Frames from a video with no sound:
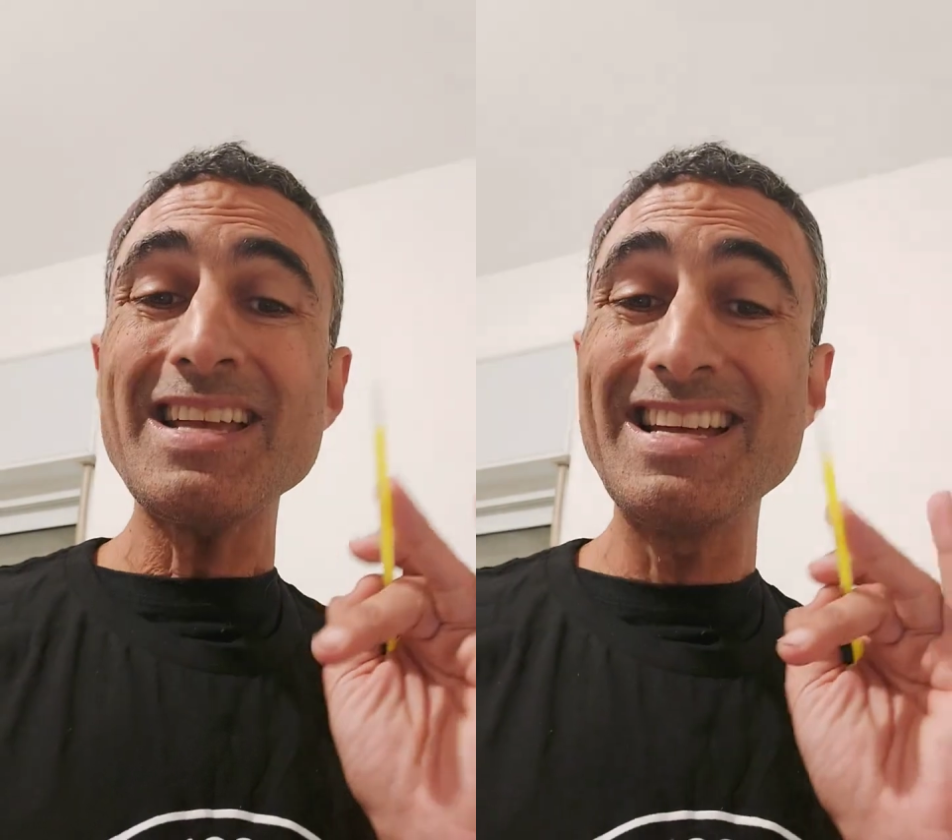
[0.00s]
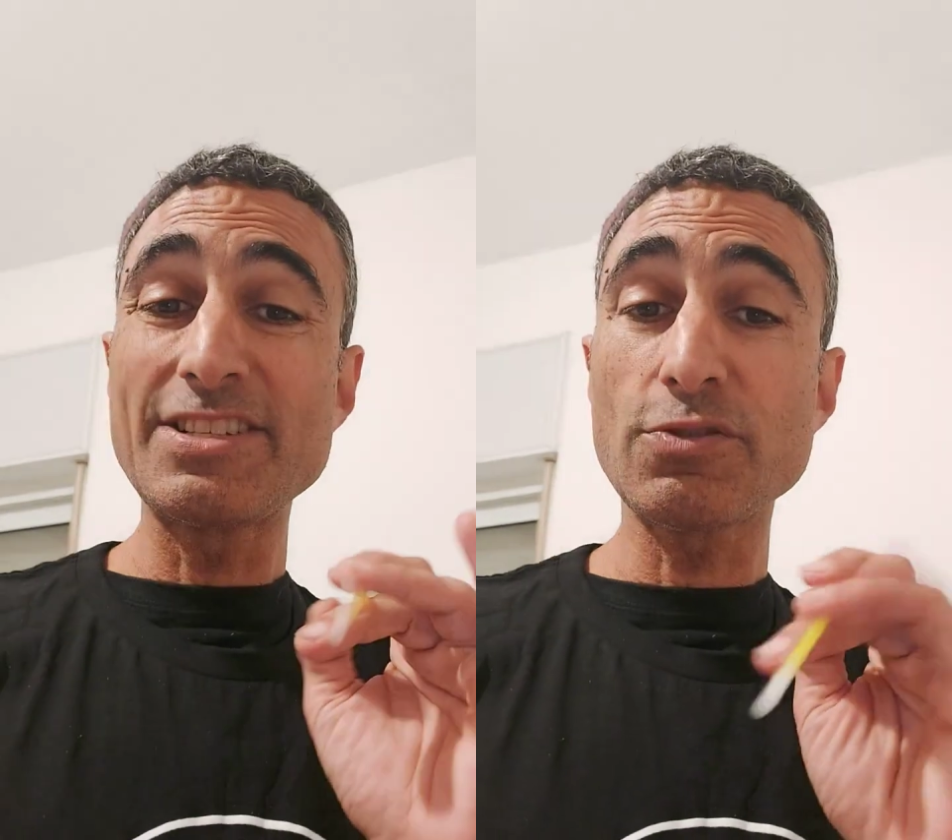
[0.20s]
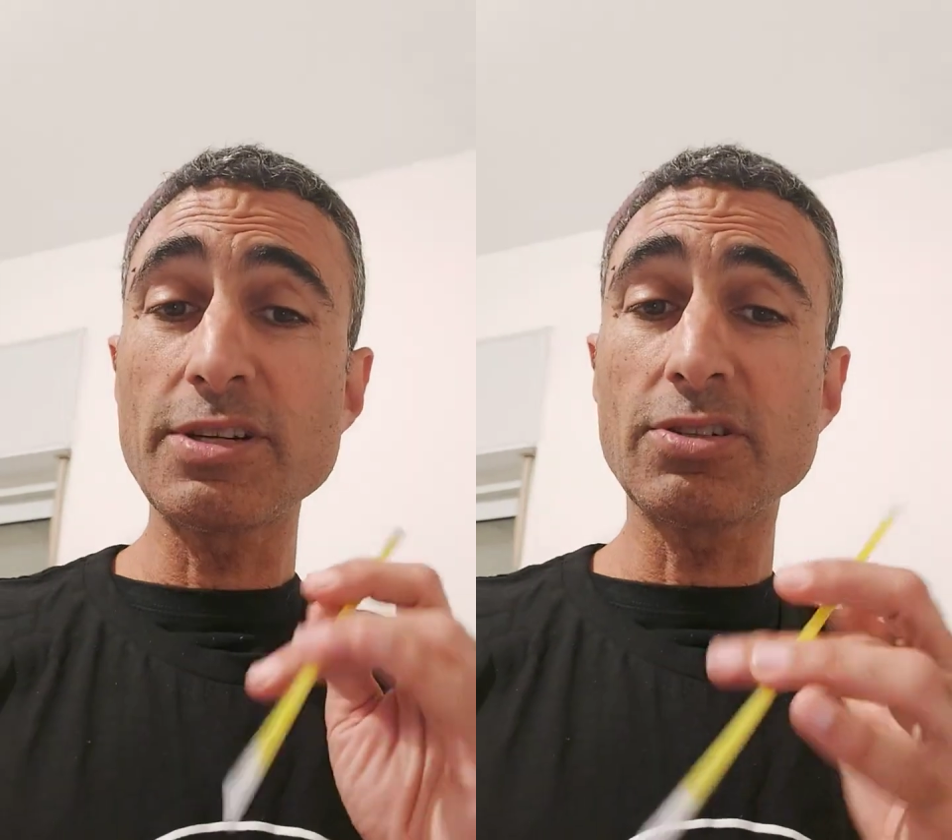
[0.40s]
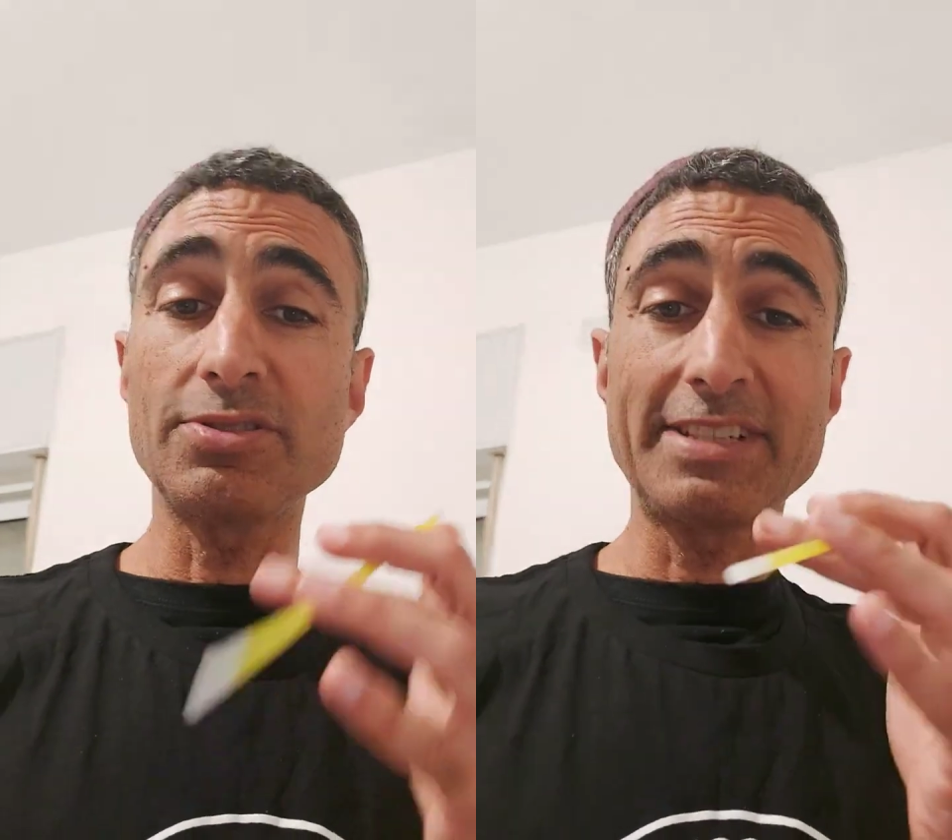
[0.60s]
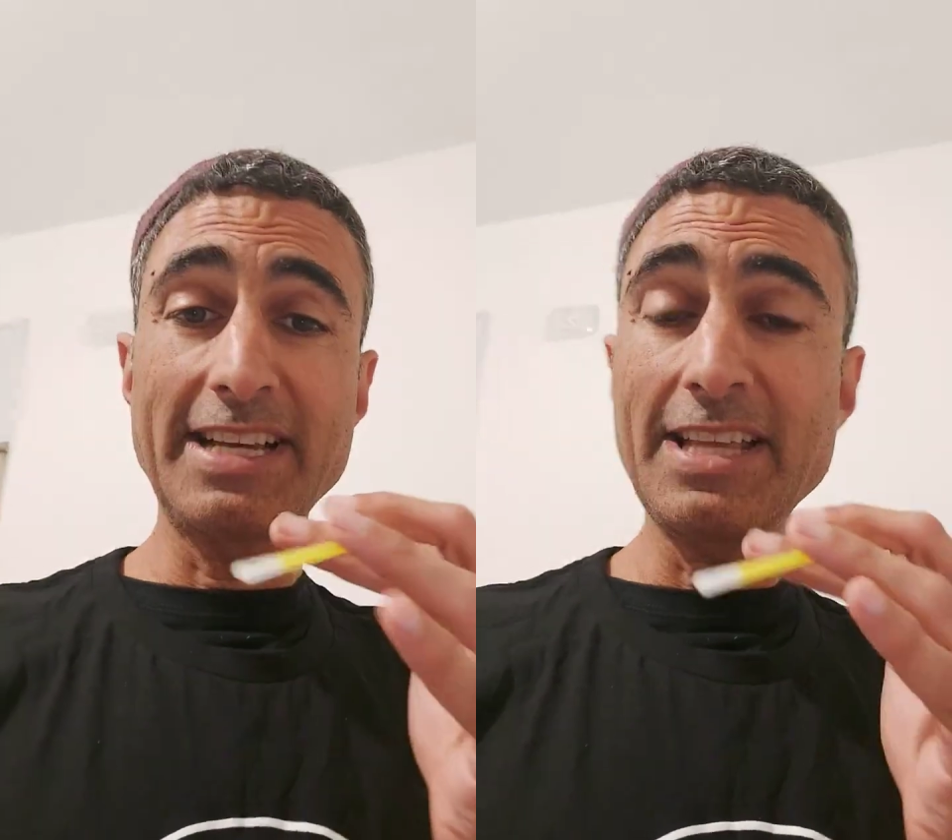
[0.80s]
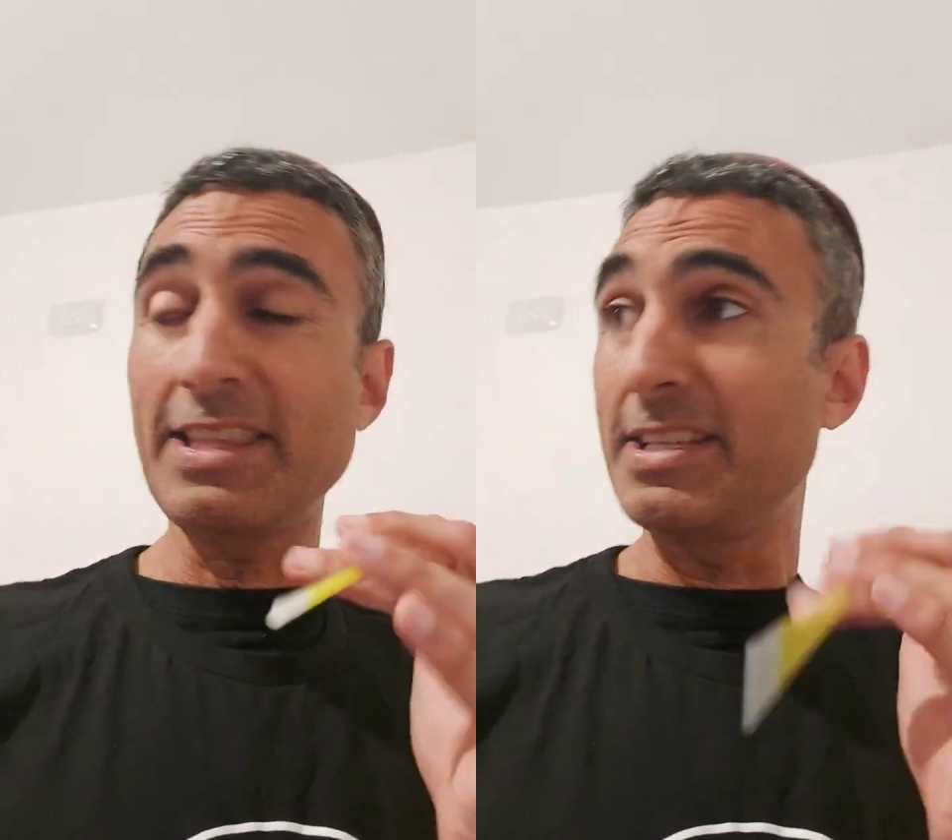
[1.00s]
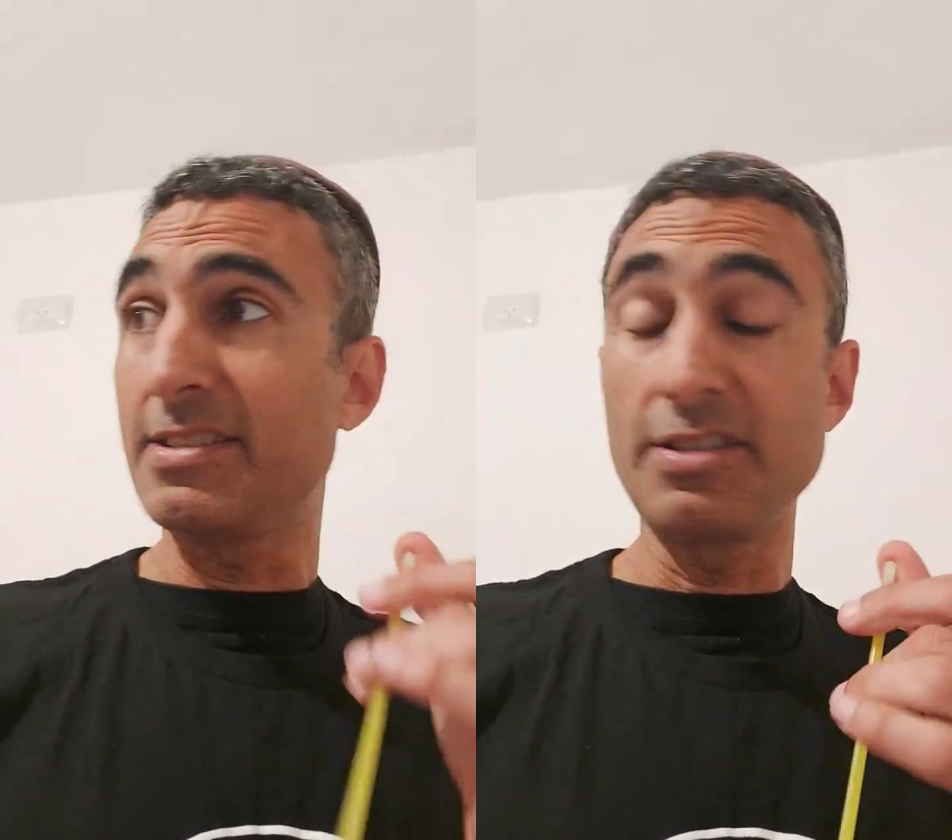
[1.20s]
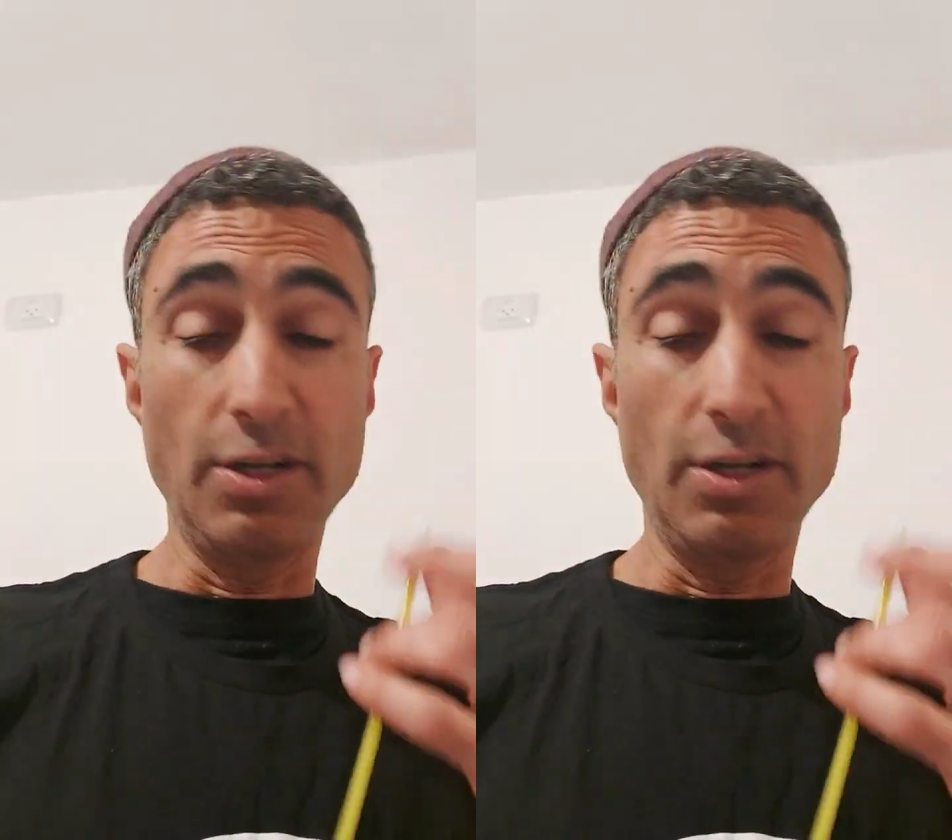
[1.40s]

It's critical to get these,